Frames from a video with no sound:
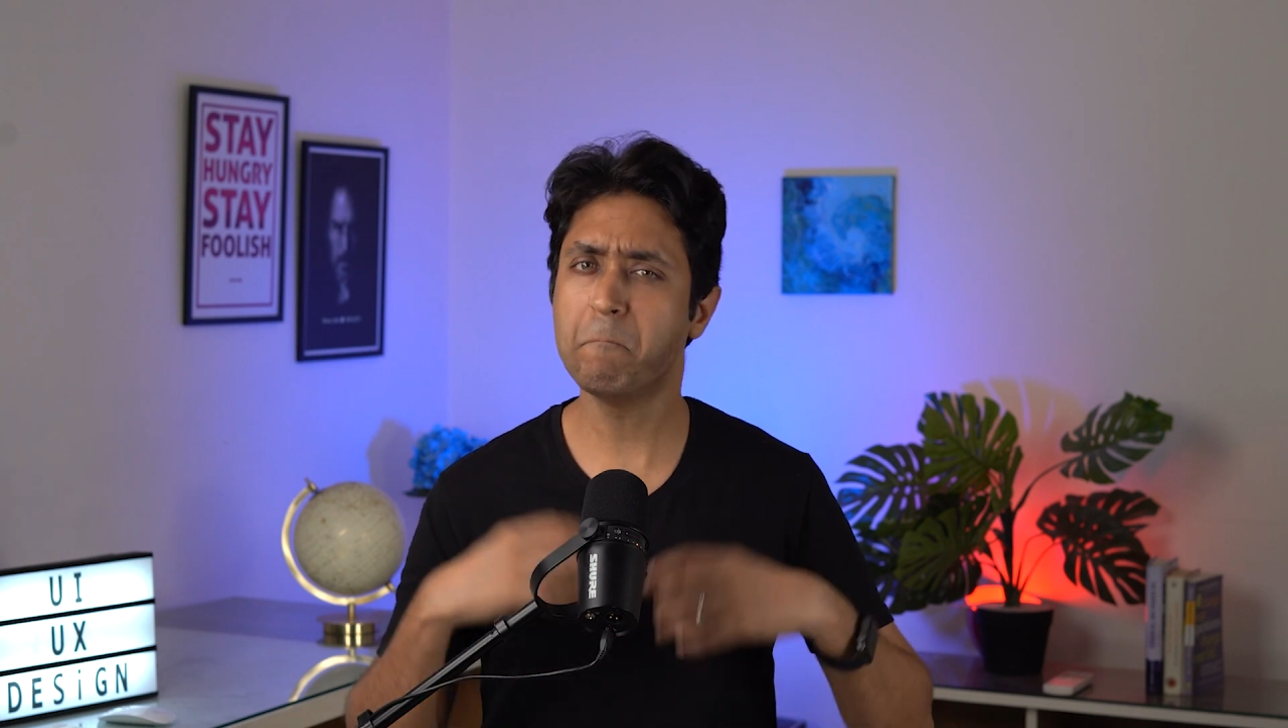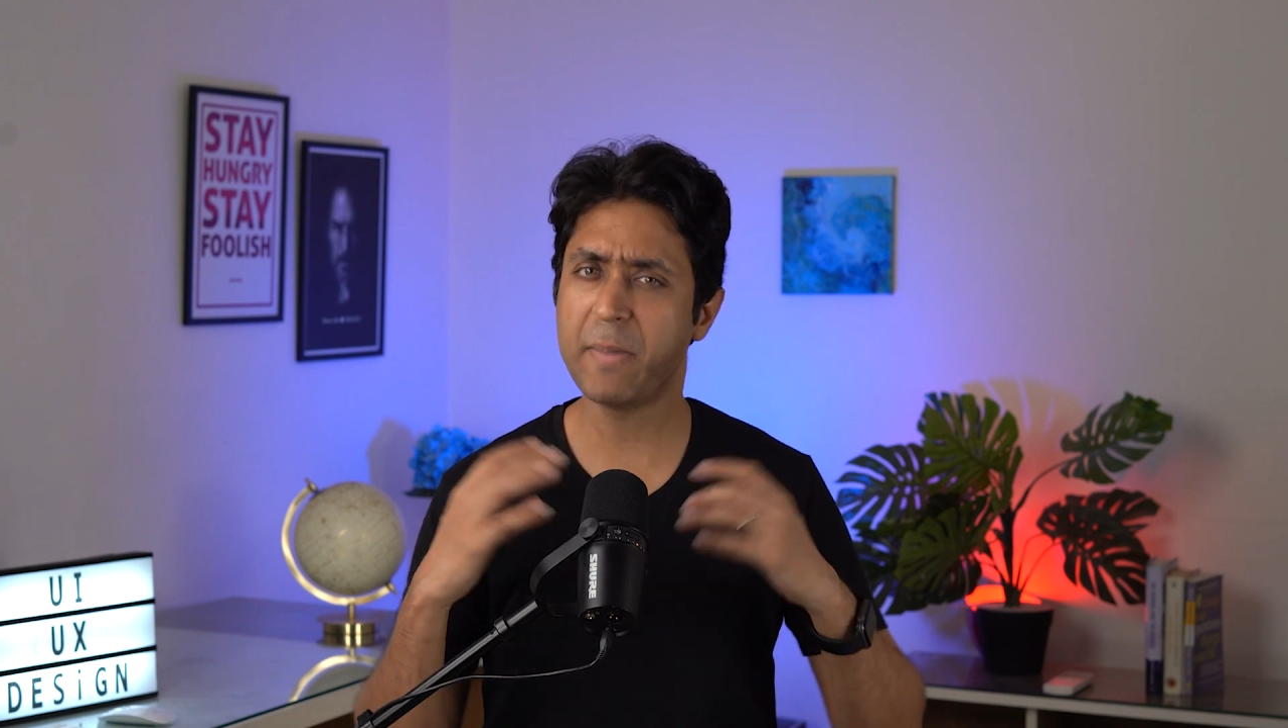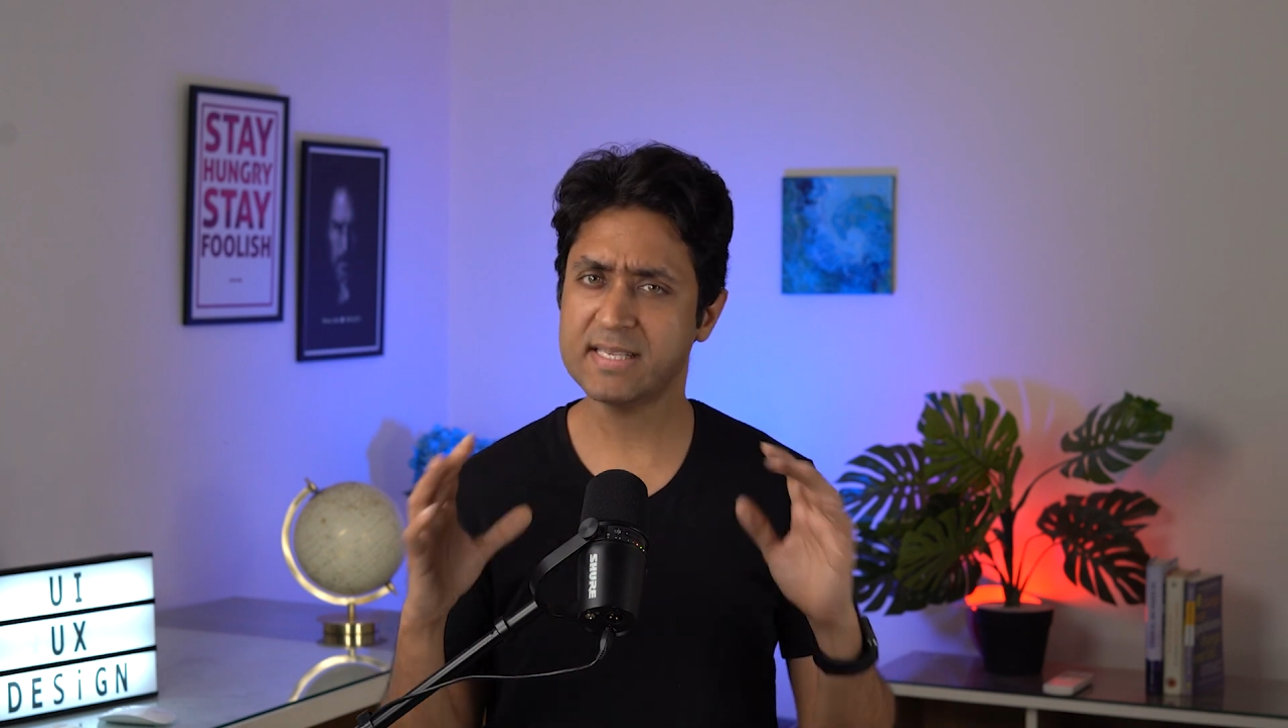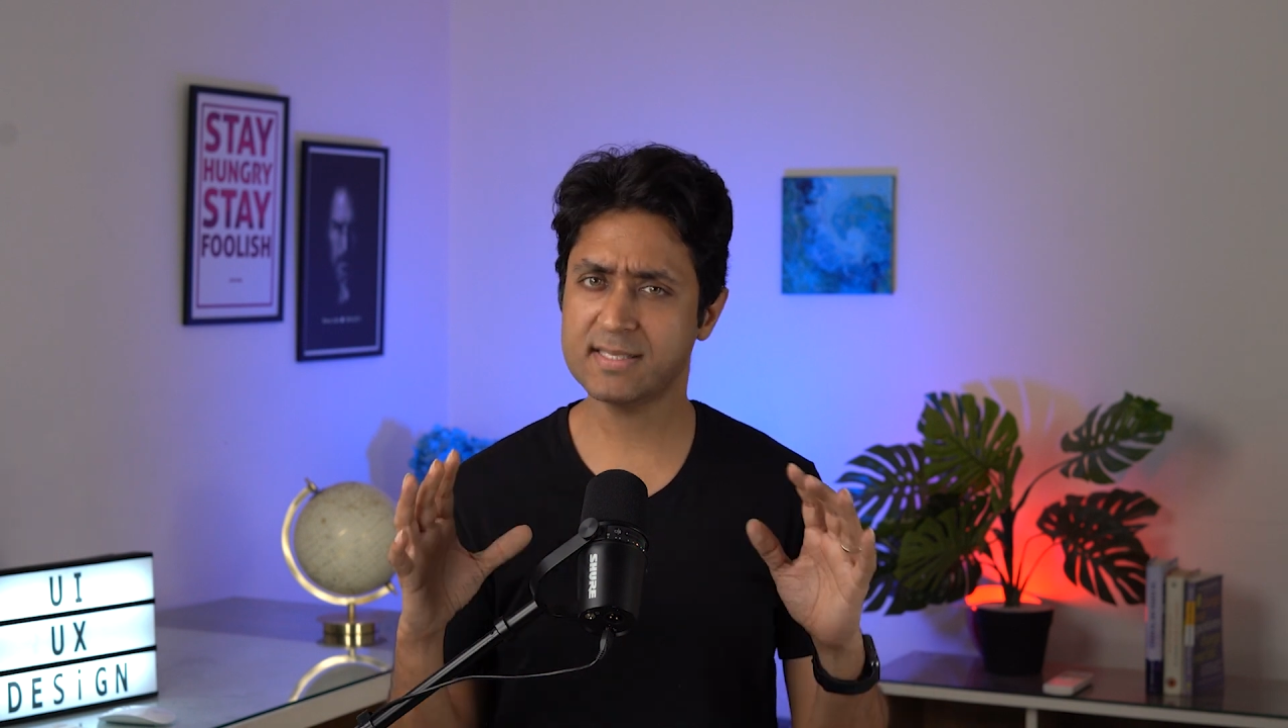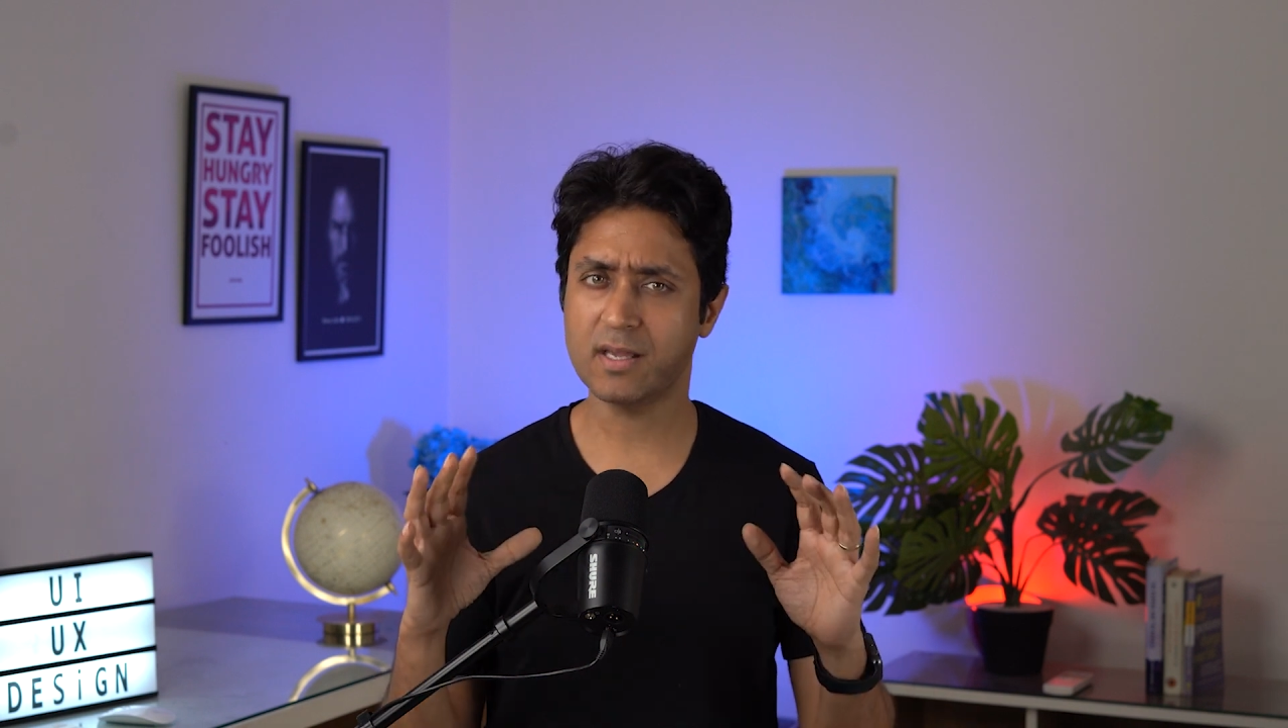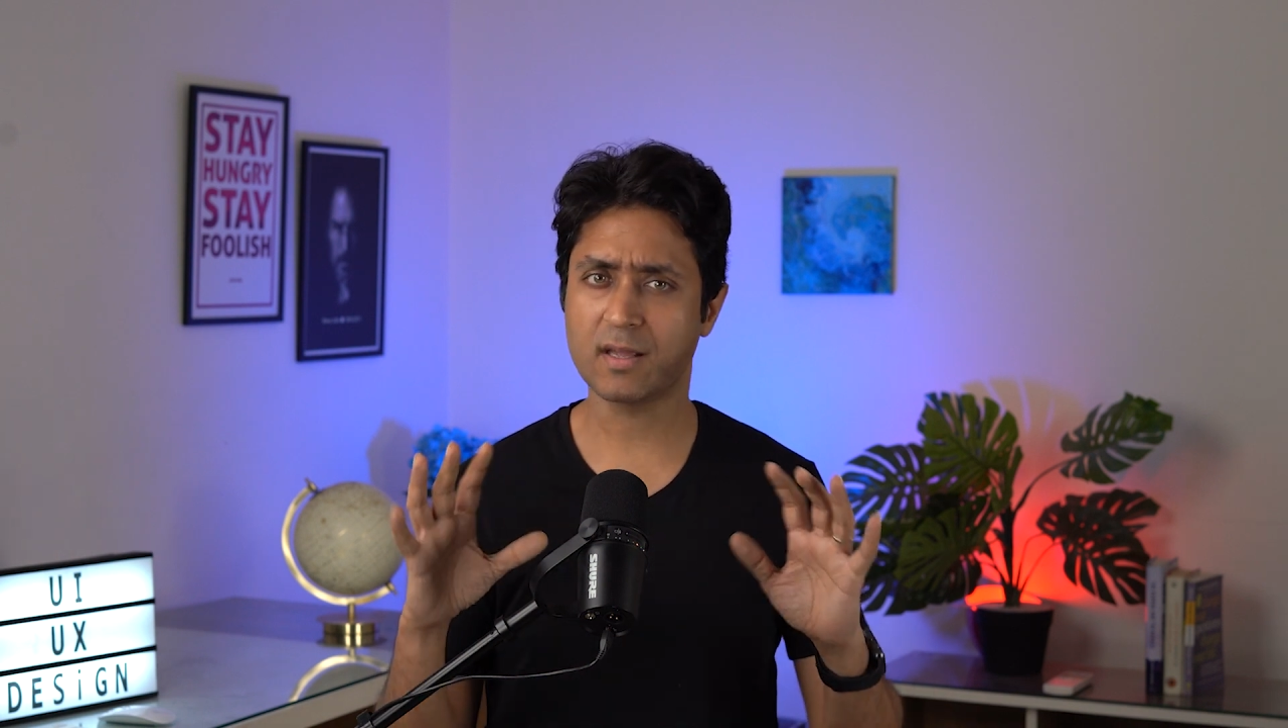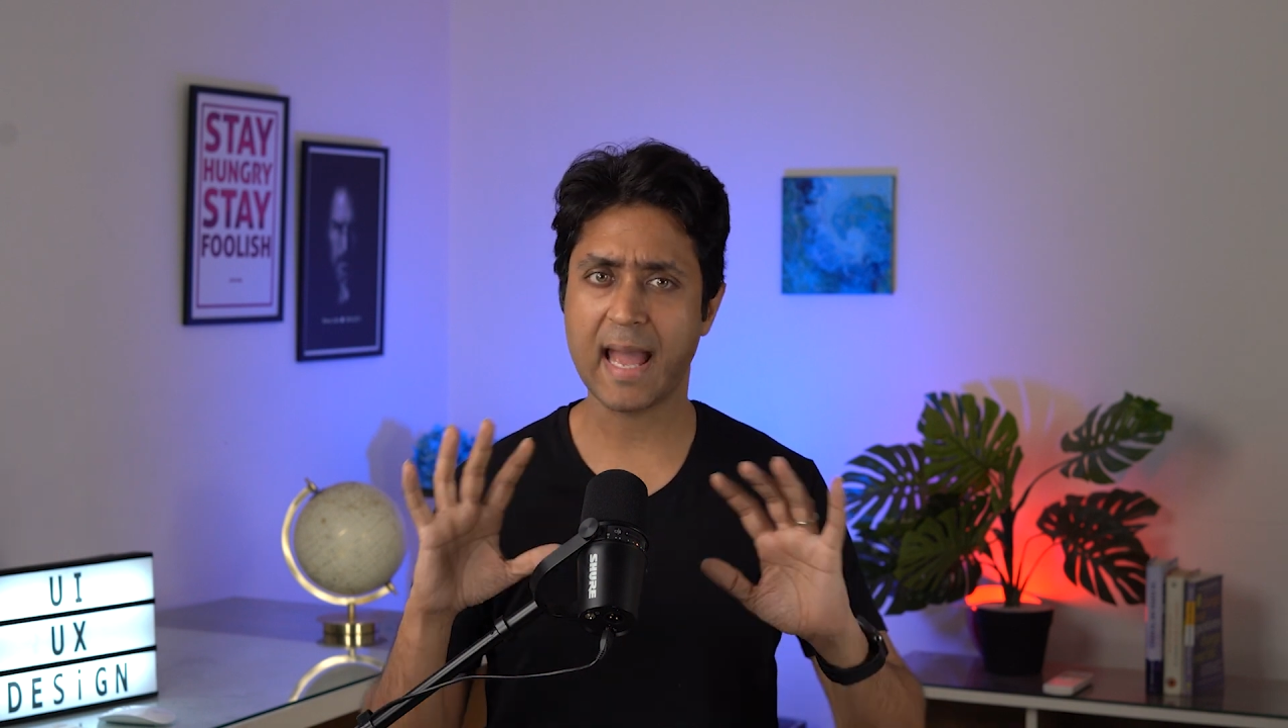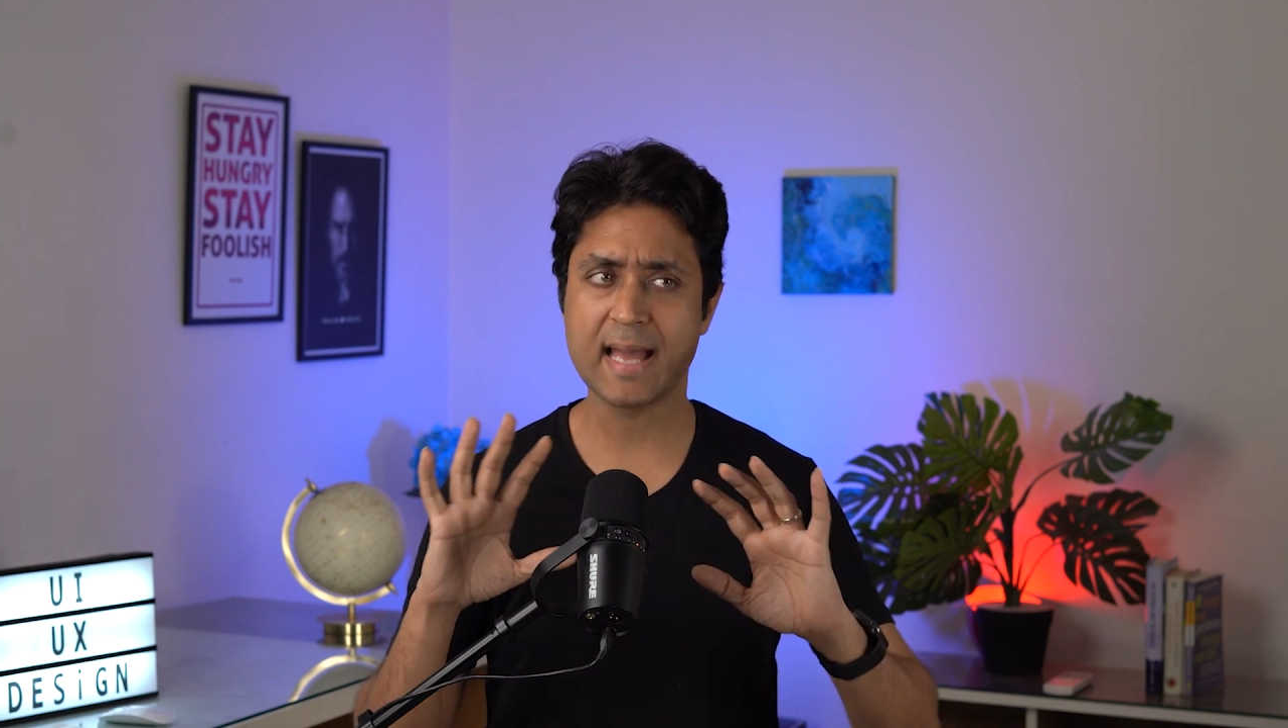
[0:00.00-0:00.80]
basic